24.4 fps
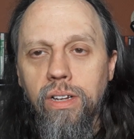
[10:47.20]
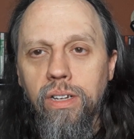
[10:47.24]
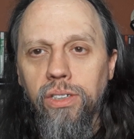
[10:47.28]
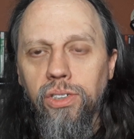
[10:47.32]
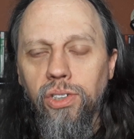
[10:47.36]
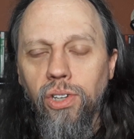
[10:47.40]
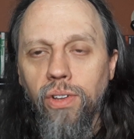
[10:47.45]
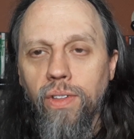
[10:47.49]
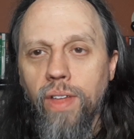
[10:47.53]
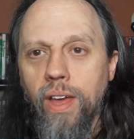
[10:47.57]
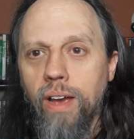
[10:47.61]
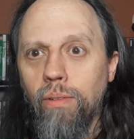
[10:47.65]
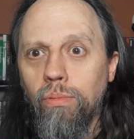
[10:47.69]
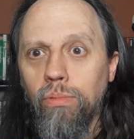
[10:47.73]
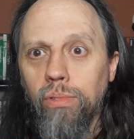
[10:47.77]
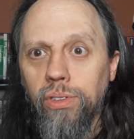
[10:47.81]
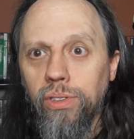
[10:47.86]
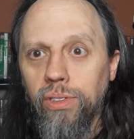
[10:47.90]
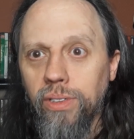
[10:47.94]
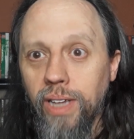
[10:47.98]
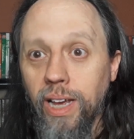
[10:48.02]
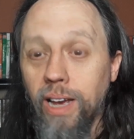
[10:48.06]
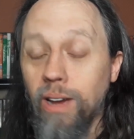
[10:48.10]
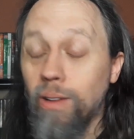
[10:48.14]
So that
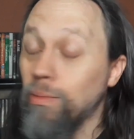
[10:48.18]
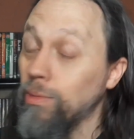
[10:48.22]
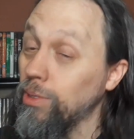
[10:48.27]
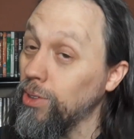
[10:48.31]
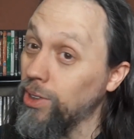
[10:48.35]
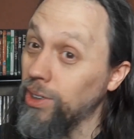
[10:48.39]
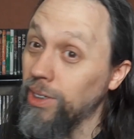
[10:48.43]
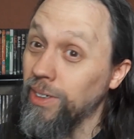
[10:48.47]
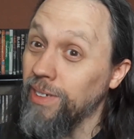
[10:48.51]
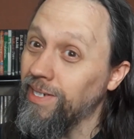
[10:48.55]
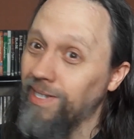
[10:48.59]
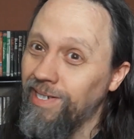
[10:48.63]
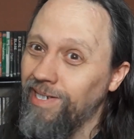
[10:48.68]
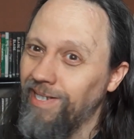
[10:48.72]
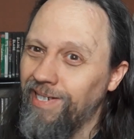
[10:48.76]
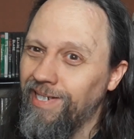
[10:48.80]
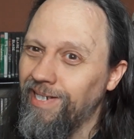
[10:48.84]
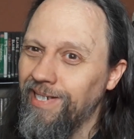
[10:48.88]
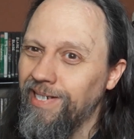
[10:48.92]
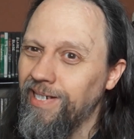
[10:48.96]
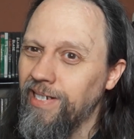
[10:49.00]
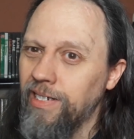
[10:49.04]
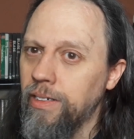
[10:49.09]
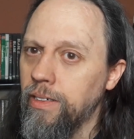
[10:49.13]
was just
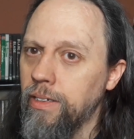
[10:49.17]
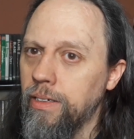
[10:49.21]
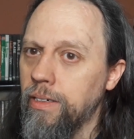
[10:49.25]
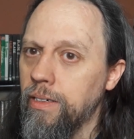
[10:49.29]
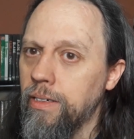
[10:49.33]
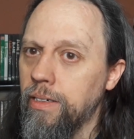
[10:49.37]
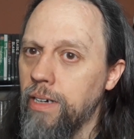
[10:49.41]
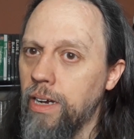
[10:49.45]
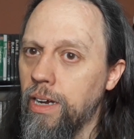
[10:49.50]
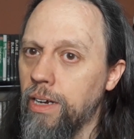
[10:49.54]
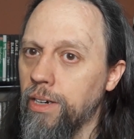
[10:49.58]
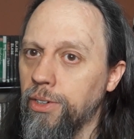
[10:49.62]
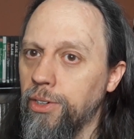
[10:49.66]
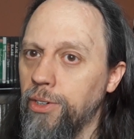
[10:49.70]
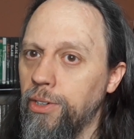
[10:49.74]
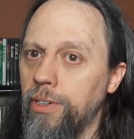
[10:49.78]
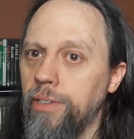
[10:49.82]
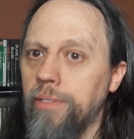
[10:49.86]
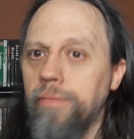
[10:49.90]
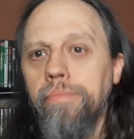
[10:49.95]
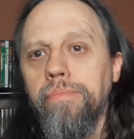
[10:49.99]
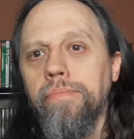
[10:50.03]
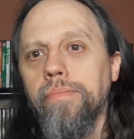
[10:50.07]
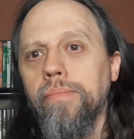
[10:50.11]
not
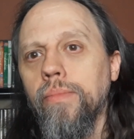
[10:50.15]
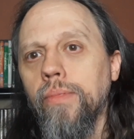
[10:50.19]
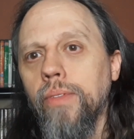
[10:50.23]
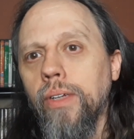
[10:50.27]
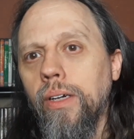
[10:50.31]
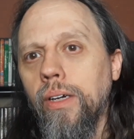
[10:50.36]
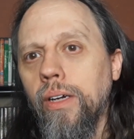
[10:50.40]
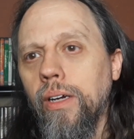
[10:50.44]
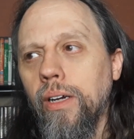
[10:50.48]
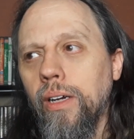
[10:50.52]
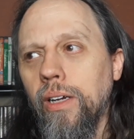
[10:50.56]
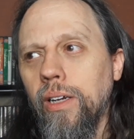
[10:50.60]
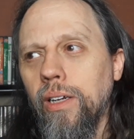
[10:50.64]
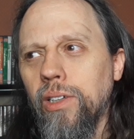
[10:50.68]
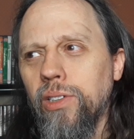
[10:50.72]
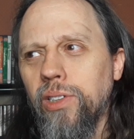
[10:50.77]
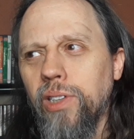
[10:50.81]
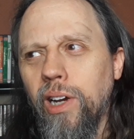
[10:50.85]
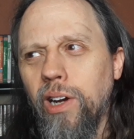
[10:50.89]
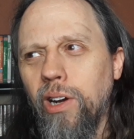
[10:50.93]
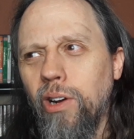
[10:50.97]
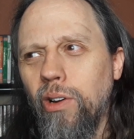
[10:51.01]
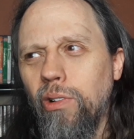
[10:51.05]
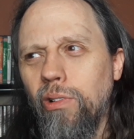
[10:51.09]
good.
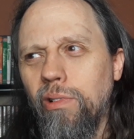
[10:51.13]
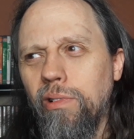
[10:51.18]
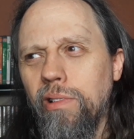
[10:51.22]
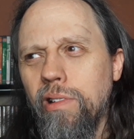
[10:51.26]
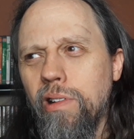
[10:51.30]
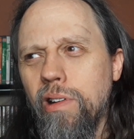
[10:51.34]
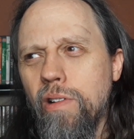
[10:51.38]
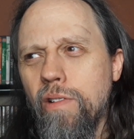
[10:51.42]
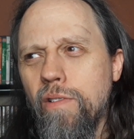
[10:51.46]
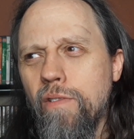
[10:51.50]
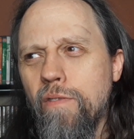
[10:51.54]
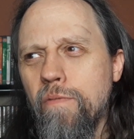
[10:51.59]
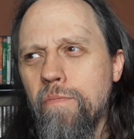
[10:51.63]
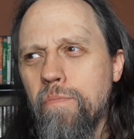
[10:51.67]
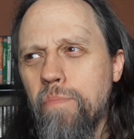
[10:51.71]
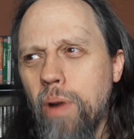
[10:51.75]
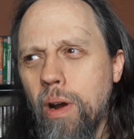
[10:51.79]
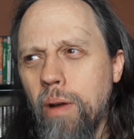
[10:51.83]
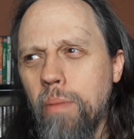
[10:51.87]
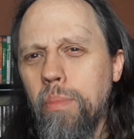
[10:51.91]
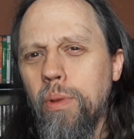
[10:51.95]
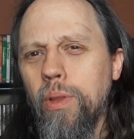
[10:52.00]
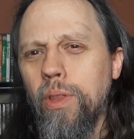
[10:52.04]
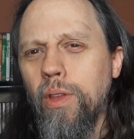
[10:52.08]
So
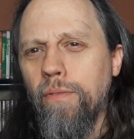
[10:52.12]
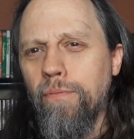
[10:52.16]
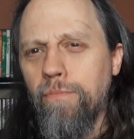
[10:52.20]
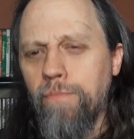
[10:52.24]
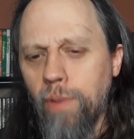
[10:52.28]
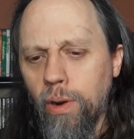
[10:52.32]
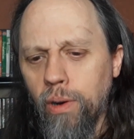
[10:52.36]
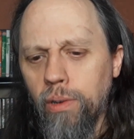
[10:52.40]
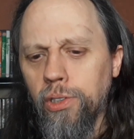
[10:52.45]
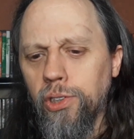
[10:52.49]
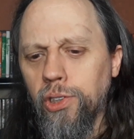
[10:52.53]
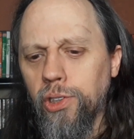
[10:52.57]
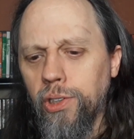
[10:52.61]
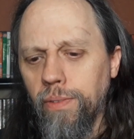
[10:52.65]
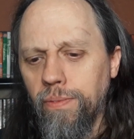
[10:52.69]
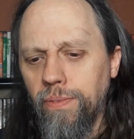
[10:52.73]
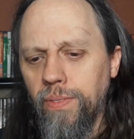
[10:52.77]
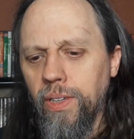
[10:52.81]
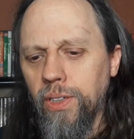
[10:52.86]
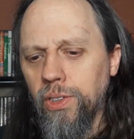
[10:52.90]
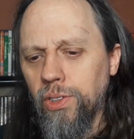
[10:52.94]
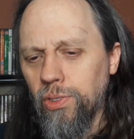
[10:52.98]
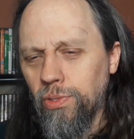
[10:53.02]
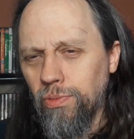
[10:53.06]
probably the first
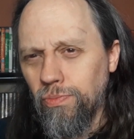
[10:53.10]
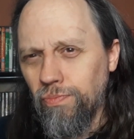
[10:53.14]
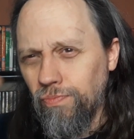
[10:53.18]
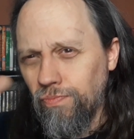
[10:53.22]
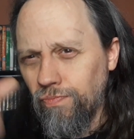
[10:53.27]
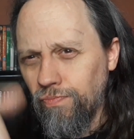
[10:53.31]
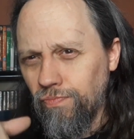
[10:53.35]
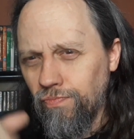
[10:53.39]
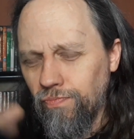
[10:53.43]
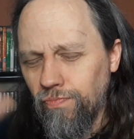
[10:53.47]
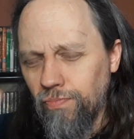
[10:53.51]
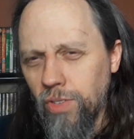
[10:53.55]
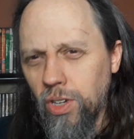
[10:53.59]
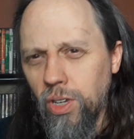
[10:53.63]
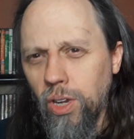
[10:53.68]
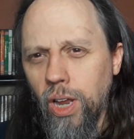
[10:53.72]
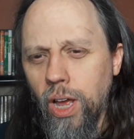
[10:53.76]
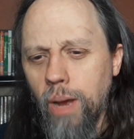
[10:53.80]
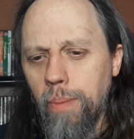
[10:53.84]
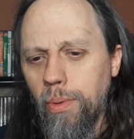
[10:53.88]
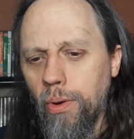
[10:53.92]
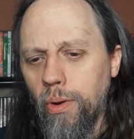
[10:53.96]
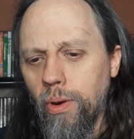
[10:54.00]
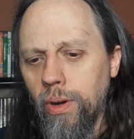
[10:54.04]
of this
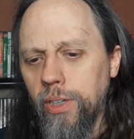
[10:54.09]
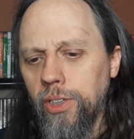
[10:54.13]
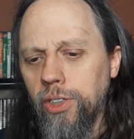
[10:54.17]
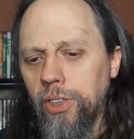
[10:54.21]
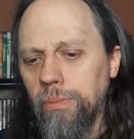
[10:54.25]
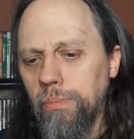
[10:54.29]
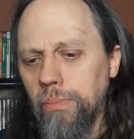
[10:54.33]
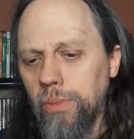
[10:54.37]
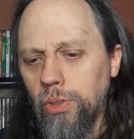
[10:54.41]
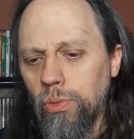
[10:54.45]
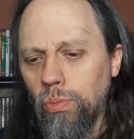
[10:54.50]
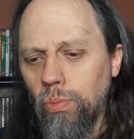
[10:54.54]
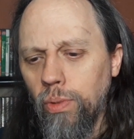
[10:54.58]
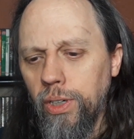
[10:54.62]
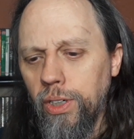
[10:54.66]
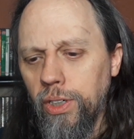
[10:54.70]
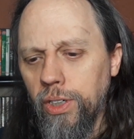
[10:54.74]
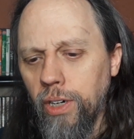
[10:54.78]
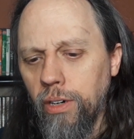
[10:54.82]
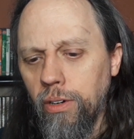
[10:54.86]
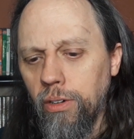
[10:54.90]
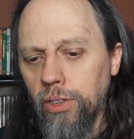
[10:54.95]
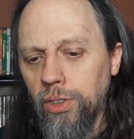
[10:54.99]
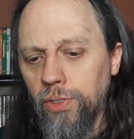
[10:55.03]
collaboration between
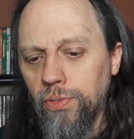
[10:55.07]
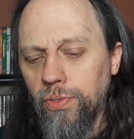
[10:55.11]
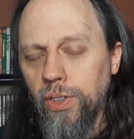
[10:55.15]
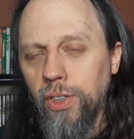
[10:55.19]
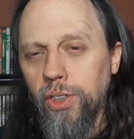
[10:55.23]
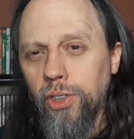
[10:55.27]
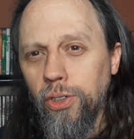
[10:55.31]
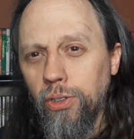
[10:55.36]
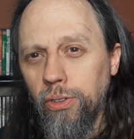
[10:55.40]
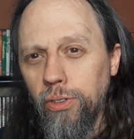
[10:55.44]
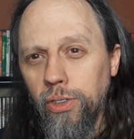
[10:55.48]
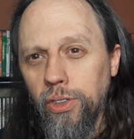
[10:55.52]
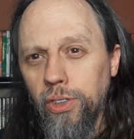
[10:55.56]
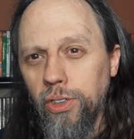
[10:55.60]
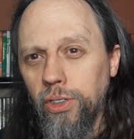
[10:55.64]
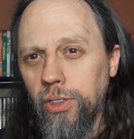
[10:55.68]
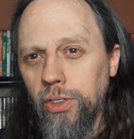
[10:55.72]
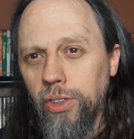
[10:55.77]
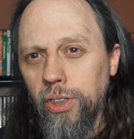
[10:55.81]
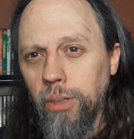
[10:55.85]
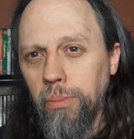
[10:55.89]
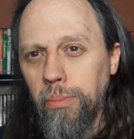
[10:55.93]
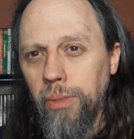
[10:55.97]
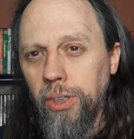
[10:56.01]
Terence Fisher
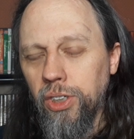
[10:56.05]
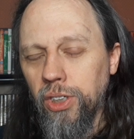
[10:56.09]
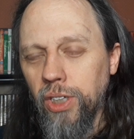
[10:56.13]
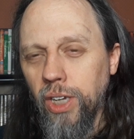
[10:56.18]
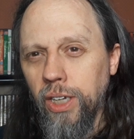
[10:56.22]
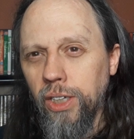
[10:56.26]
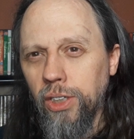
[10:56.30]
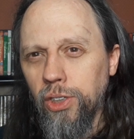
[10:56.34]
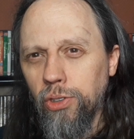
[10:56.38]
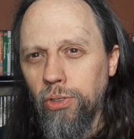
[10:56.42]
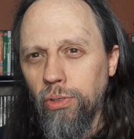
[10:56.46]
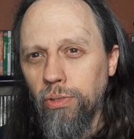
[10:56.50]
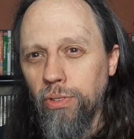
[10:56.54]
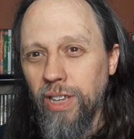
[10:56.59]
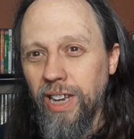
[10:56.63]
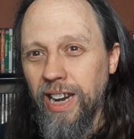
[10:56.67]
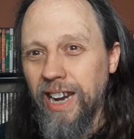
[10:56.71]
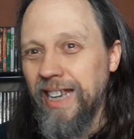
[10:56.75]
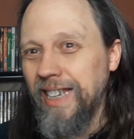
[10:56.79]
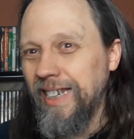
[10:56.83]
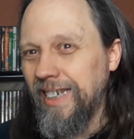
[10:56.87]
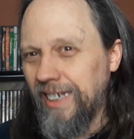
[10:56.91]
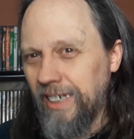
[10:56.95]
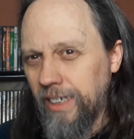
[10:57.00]
and Jimmy Sangster
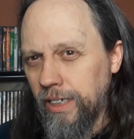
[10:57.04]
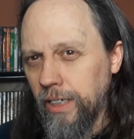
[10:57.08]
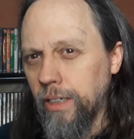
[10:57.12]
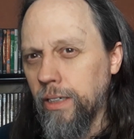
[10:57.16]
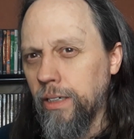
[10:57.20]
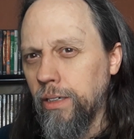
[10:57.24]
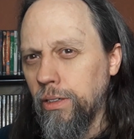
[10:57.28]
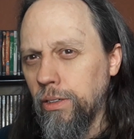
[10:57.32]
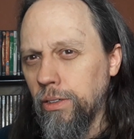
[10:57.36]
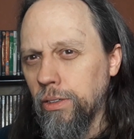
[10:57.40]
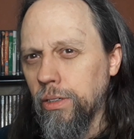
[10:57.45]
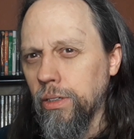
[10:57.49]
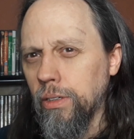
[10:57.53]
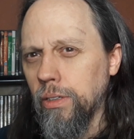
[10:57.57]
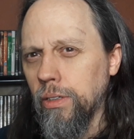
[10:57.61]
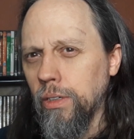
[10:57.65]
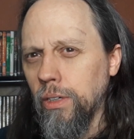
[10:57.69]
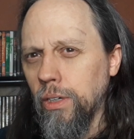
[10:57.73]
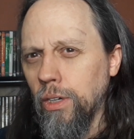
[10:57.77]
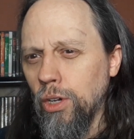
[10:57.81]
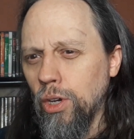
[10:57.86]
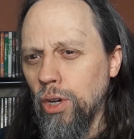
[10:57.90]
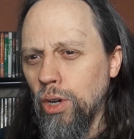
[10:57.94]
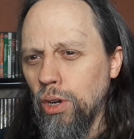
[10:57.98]
that I didn't
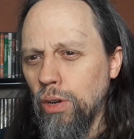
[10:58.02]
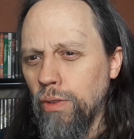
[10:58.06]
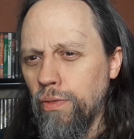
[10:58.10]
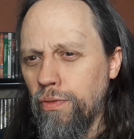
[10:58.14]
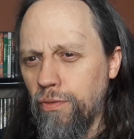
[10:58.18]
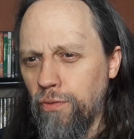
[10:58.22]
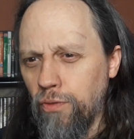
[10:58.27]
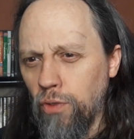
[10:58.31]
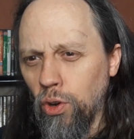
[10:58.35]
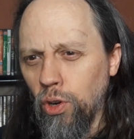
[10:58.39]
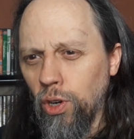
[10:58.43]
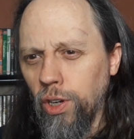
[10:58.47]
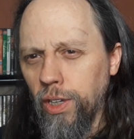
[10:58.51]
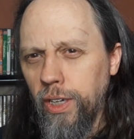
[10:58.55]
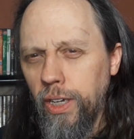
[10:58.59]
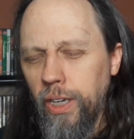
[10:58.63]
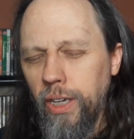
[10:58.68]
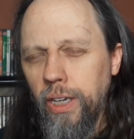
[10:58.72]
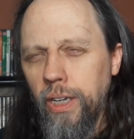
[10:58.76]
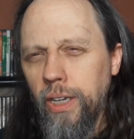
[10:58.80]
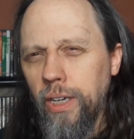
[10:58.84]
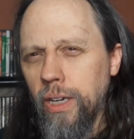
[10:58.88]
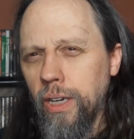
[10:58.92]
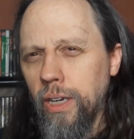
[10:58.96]

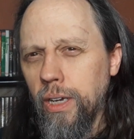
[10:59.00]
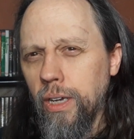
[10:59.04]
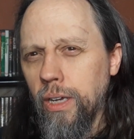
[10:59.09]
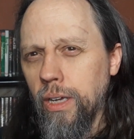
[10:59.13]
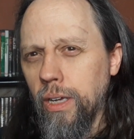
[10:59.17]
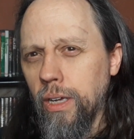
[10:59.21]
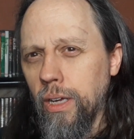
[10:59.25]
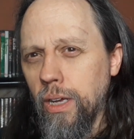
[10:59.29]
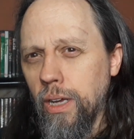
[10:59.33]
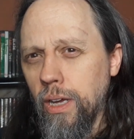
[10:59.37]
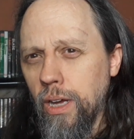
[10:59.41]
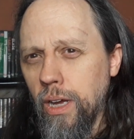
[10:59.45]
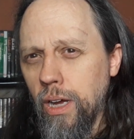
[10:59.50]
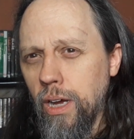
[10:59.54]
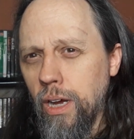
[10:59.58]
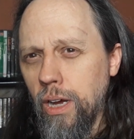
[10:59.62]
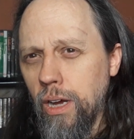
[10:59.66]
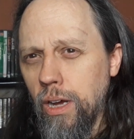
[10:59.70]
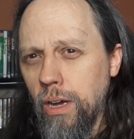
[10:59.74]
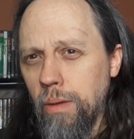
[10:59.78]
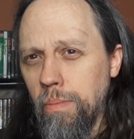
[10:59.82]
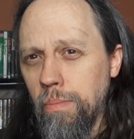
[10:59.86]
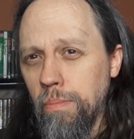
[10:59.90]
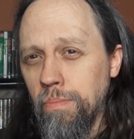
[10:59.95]
fully
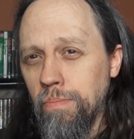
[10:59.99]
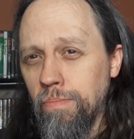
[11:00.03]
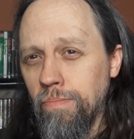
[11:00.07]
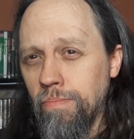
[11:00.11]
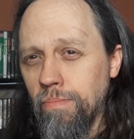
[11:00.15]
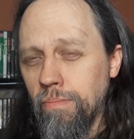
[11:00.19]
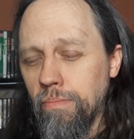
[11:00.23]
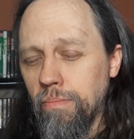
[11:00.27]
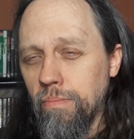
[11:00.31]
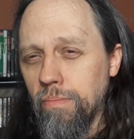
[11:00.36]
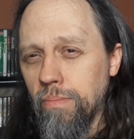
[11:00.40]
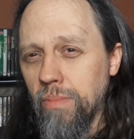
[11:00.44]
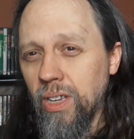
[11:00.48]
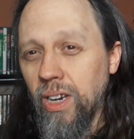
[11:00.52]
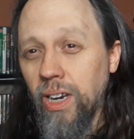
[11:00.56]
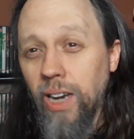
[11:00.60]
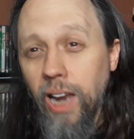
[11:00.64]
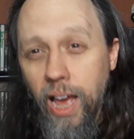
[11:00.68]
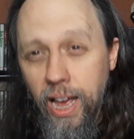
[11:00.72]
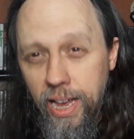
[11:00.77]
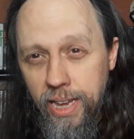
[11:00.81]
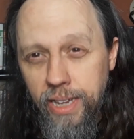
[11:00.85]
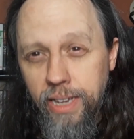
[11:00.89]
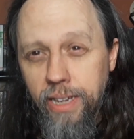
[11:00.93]

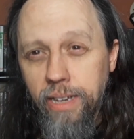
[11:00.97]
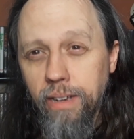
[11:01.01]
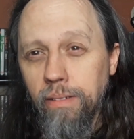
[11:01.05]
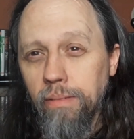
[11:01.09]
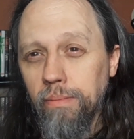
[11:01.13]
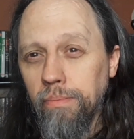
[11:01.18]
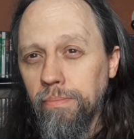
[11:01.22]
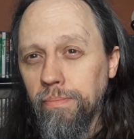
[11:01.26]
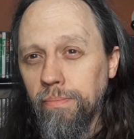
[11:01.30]
like.